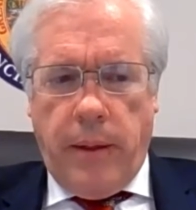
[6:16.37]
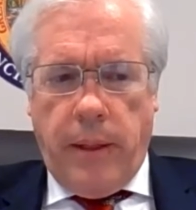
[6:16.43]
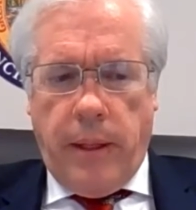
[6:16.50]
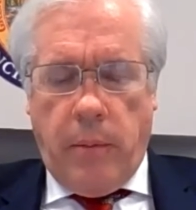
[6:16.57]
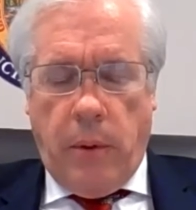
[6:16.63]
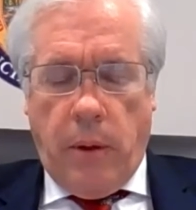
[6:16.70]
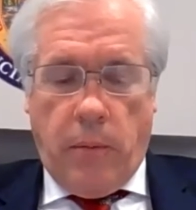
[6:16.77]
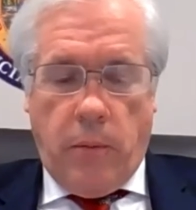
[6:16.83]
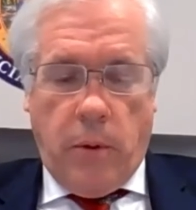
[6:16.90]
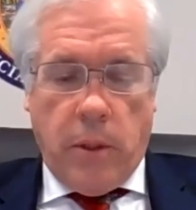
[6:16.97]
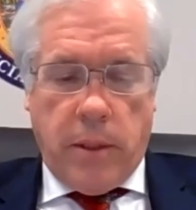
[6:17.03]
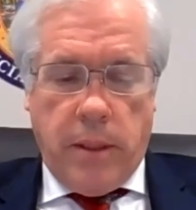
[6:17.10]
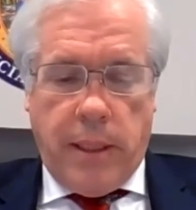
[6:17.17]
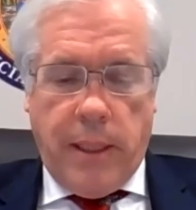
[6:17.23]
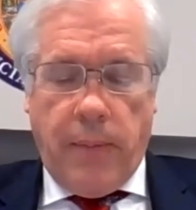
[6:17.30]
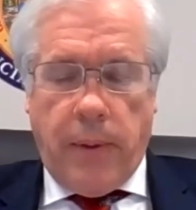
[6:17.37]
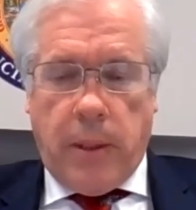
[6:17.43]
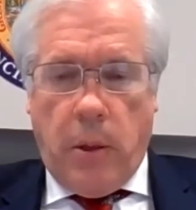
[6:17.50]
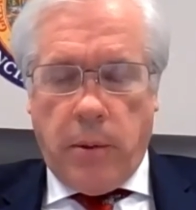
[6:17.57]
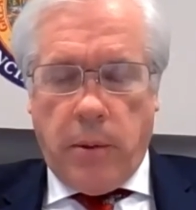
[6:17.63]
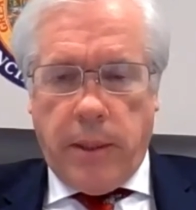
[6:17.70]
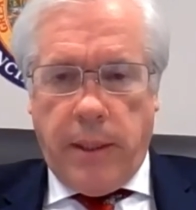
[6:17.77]
well, of course, the
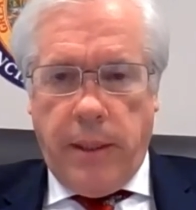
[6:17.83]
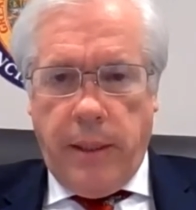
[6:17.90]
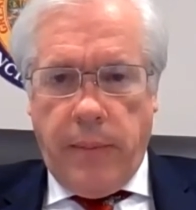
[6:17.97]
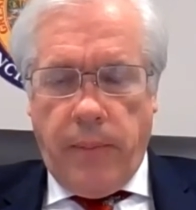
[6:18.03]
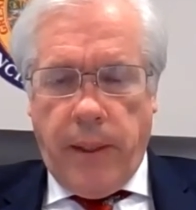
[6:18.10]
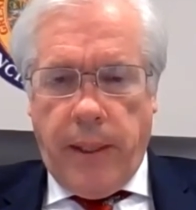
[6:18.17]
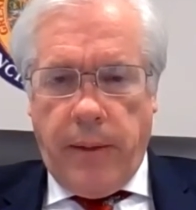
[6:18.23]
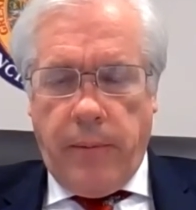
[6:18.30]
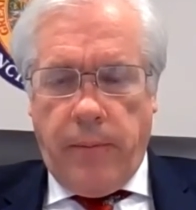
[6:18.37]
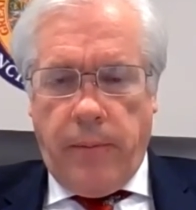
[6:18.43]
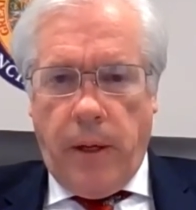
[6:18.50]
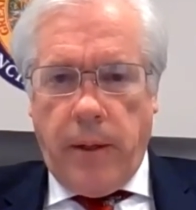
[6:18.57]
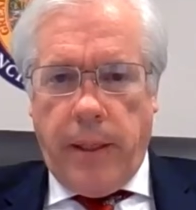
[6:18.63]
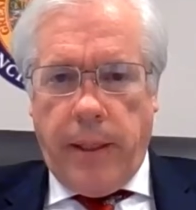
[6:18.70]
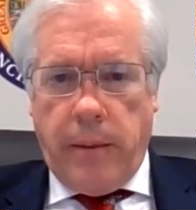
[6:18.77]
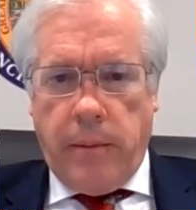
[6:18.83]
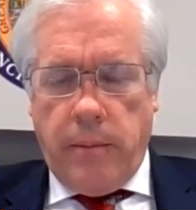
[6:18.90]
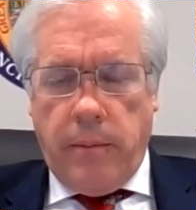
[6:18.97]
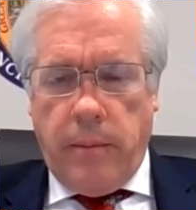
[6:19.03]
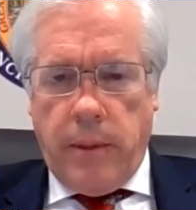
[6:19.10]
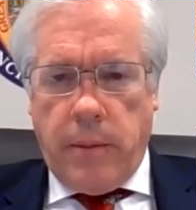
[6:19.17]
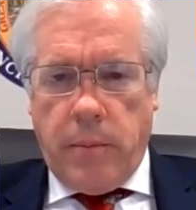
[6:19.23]
difficulty in funding
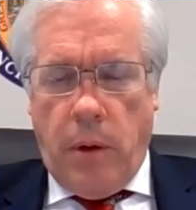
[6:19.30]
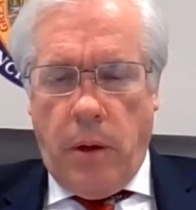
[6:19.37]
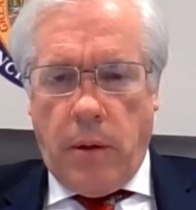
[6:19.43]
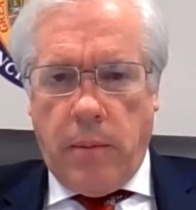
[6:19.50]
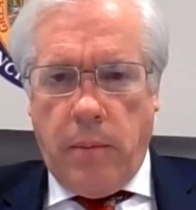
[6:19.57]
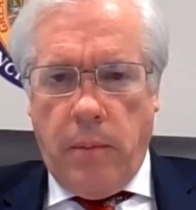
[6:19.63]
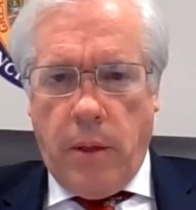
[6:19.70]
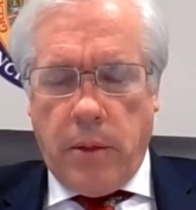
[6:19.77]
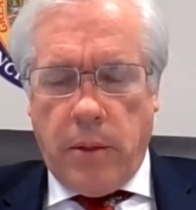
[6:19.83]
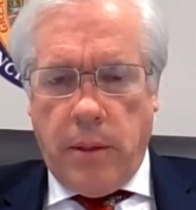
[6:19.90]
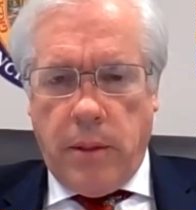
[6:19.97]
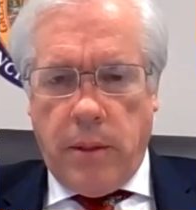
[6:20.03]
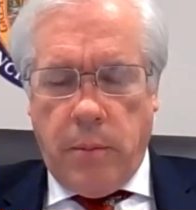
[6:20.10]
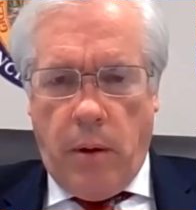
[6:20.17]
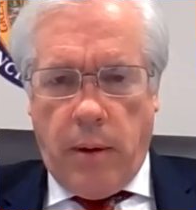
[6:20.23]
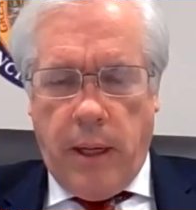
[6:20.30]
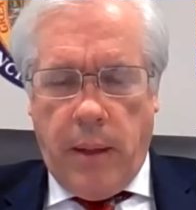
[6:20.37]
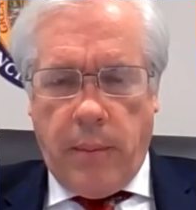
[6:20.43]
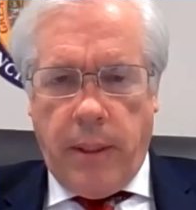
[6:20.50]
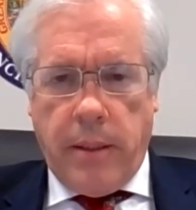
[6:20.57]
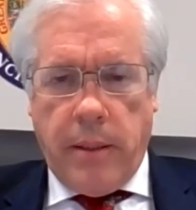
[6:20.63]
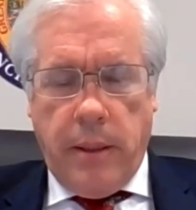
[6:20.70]
small
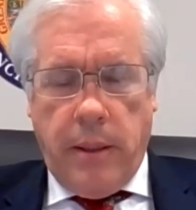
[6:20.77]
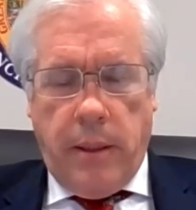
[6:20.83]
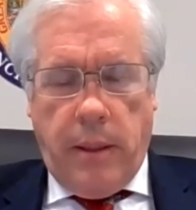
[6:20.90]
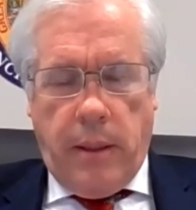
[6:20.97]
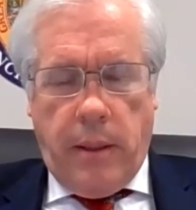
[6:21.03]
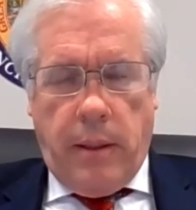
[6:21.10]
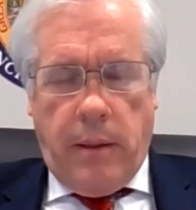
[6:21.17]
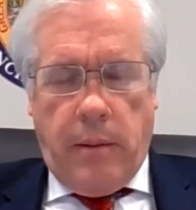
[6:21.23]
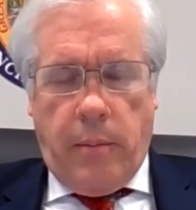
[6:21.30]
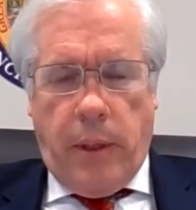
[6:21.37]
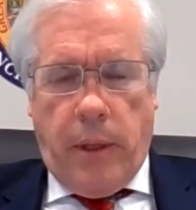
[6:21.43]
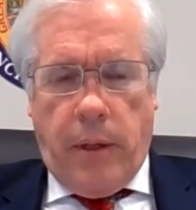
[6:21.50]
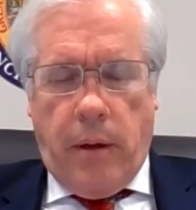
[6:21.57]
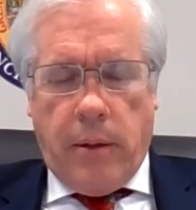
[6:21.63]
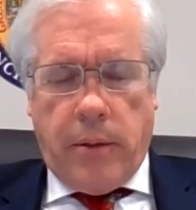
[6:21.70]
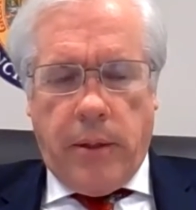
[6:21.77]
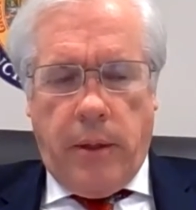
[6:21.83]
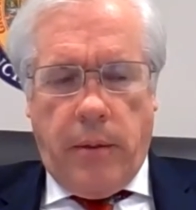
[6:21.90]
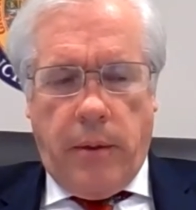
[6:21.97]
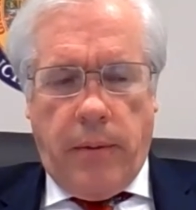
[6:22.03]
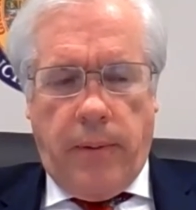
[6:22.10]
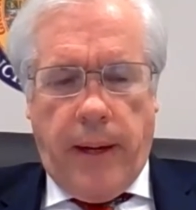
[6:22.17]
companies, but
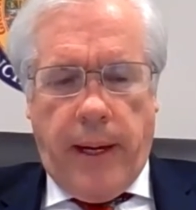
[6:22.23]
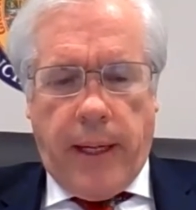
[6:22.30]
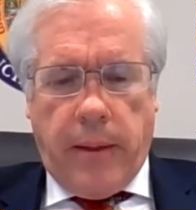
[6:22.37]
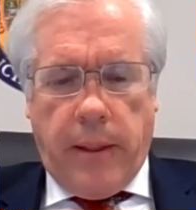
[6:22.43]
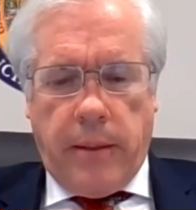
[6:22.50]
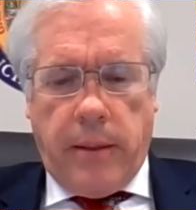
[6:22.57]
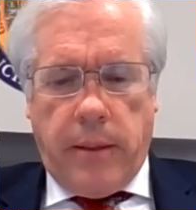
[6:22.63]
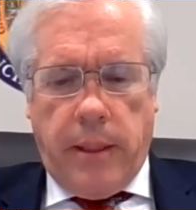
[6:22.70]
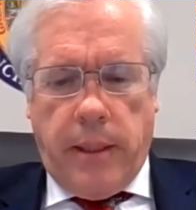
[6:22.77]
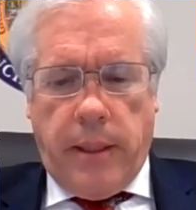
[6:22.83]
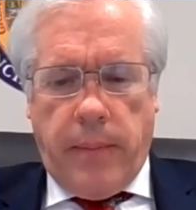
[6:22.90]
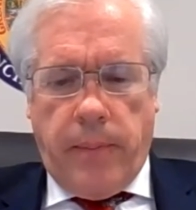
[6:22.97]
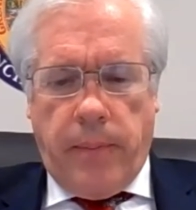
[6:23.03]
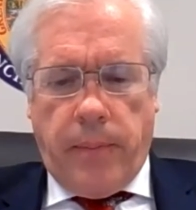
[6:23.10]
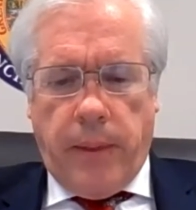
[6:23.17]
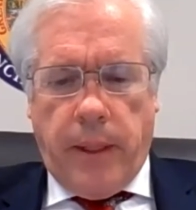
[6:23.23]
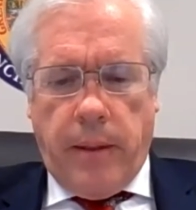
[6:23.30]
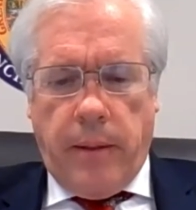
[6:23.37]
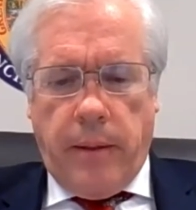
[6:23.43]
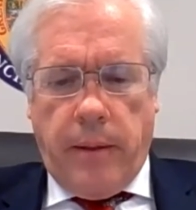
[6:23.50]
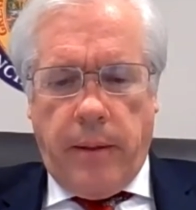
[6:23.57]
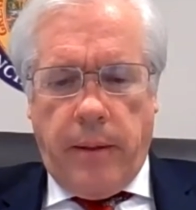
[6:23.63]
also the fact that
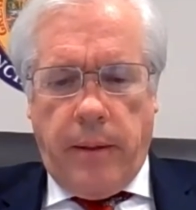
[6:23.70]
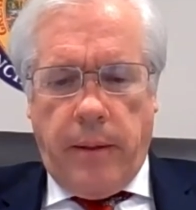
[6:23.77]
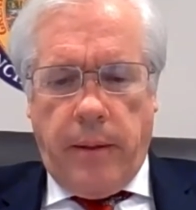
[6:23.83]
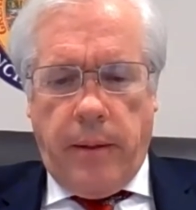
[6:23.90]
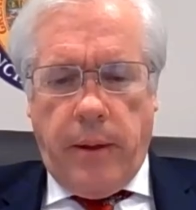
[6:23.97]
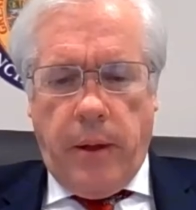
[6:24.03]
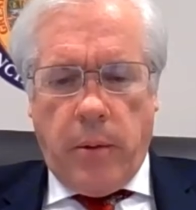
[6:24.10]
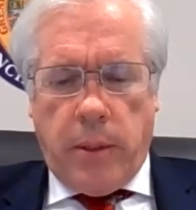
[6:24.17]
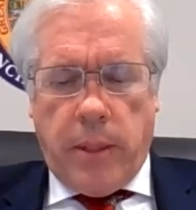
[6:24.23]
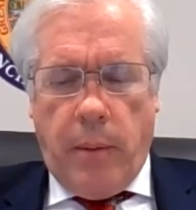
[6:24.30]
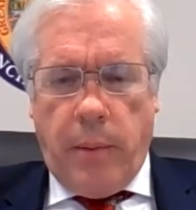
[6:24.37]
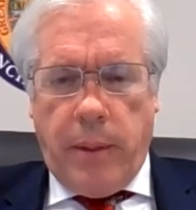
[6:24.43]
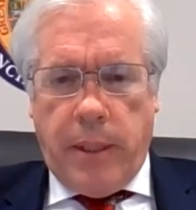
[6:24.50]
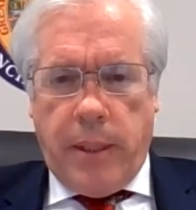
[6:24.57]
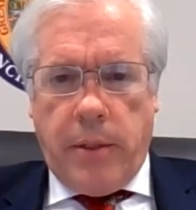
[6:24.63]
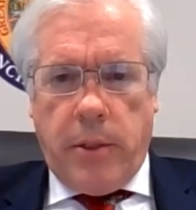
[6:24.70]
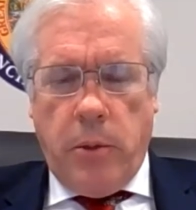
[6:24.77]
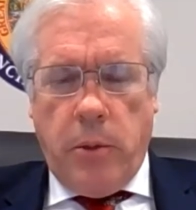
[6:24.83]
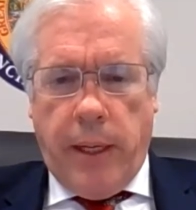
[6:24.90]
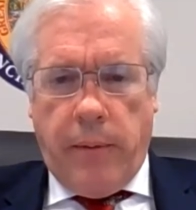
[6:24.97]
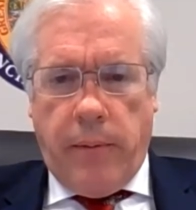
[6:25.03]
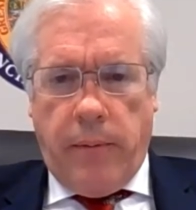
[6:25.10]
those companies that do
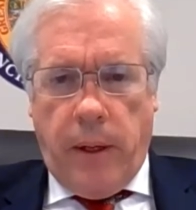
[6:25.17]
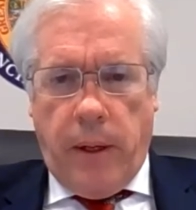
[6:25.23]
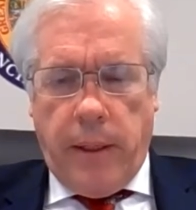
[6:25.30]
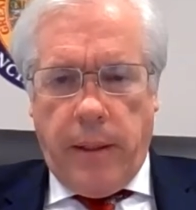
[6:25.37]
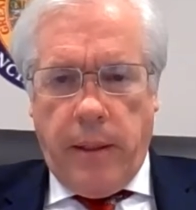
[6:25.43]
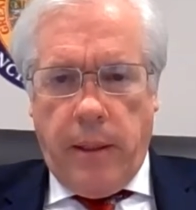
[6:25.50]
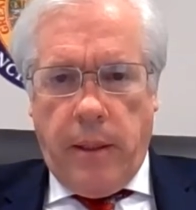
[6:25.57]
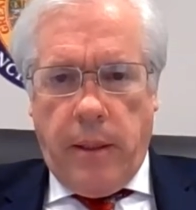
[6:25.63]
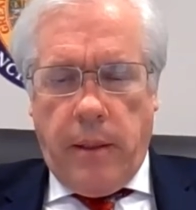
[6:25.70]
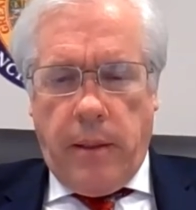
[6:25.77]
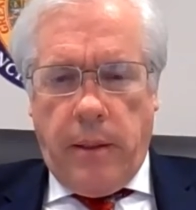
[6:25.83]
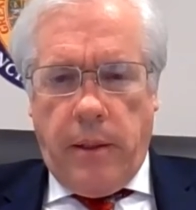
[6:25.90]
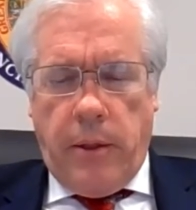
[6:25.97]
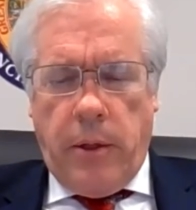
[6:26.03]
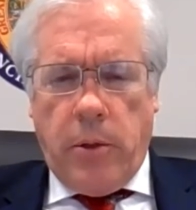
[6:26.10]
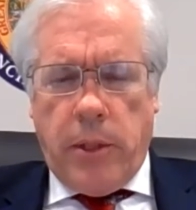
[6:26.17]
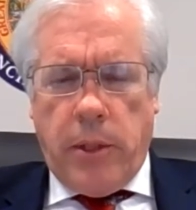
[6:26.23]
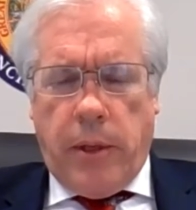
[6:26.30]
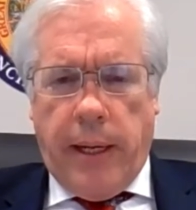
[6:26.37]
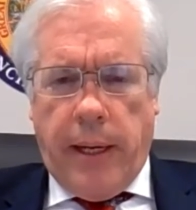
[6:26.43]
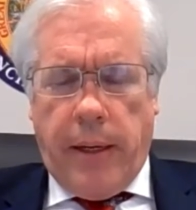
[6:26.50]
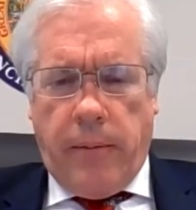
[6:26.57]
get funded usually
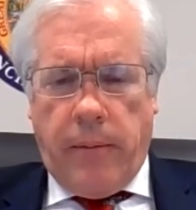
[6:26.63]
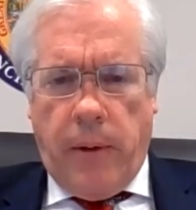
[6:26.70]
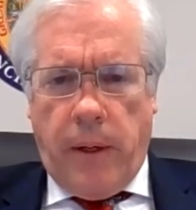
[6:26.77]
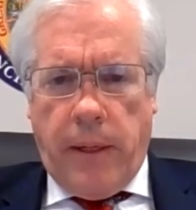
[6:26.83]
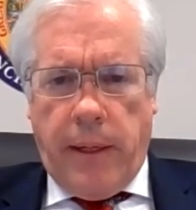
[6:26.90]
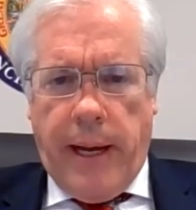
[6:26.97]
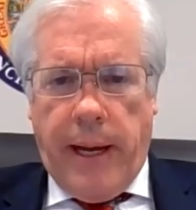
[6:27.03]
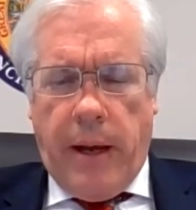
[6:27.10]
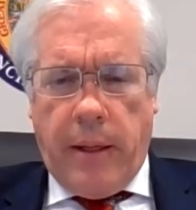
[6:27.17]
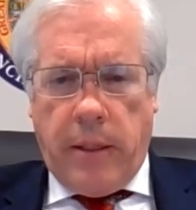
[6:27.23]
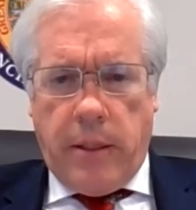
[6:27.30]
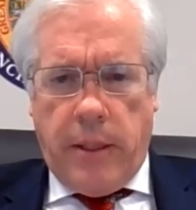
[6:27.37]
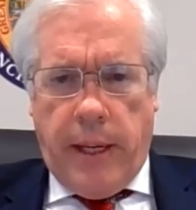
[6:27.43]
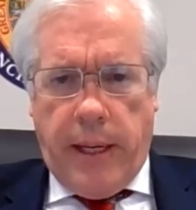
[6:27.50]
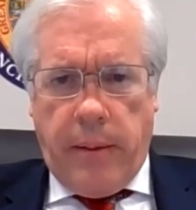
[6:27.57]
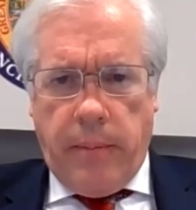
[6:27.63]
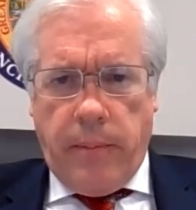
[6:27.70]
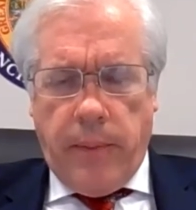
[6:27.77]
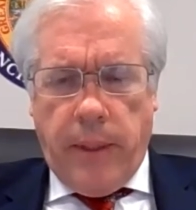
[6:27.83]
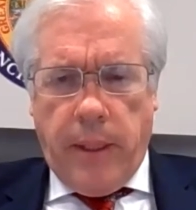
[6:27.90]
are getting funded out of state.